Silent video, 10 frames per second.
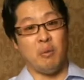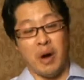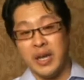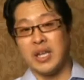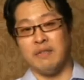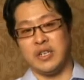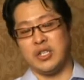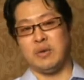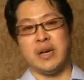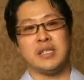want to give it
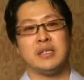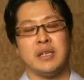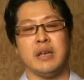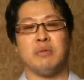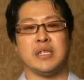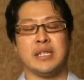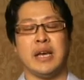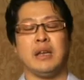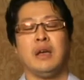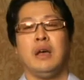to us, it was that
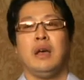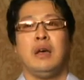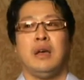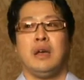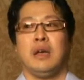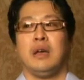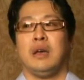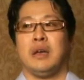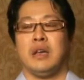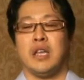
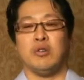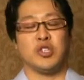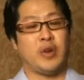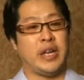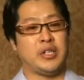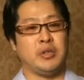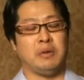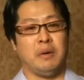he was trying to